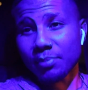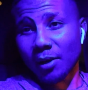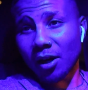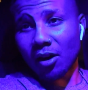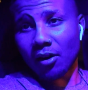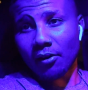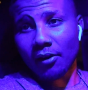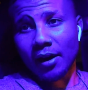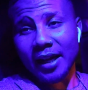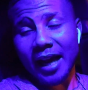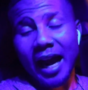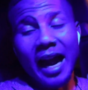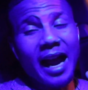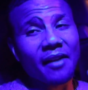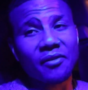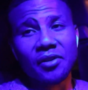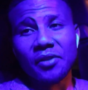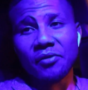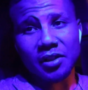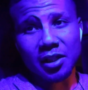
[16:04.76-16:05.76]
better already. I
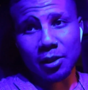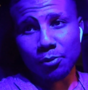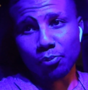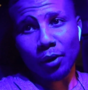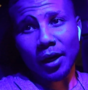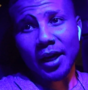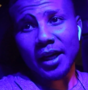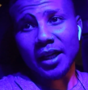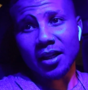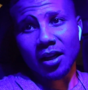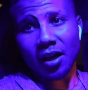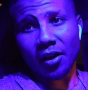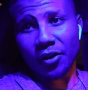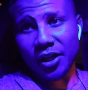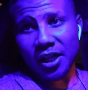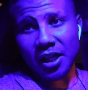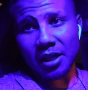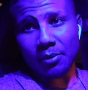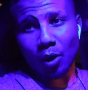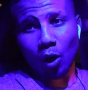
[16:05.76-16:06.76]
haven't even sprayed
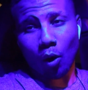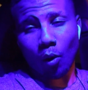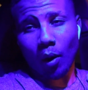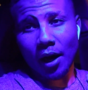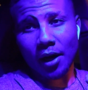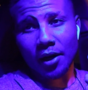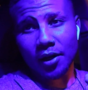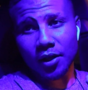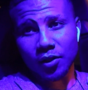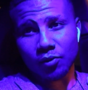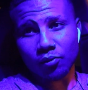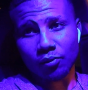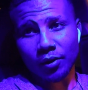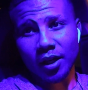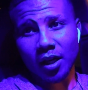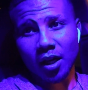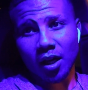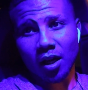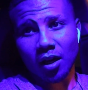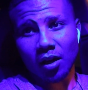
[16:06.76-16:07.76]
the Meguiar's
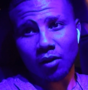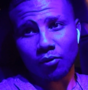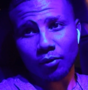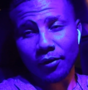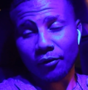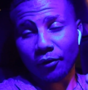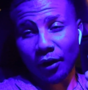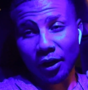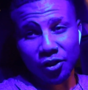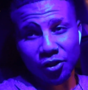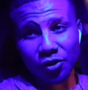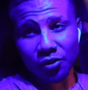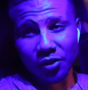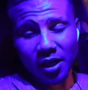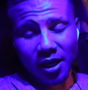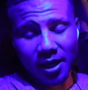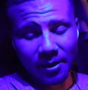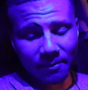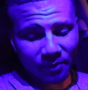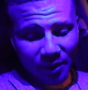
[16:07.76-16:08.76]
refresher
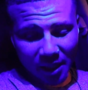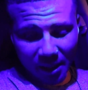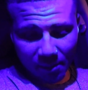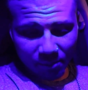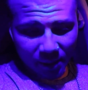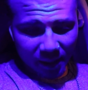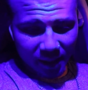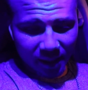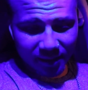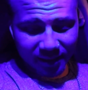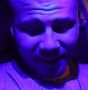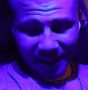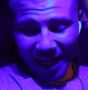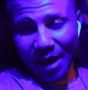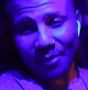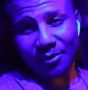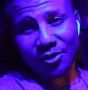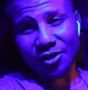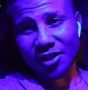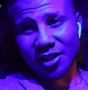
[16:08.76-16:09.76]
yet, but
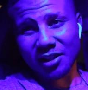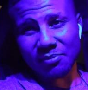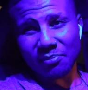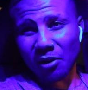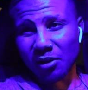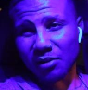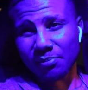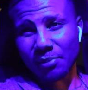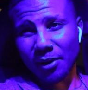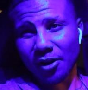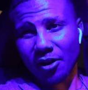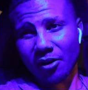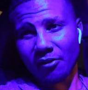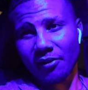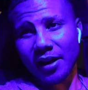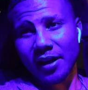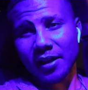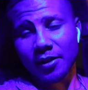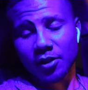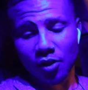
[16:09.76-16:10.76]
damn, it just smells better
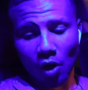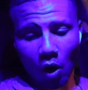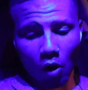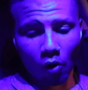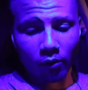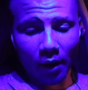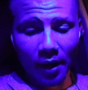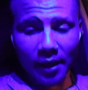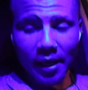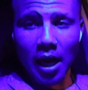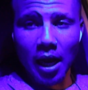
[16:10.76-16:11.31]
already. So right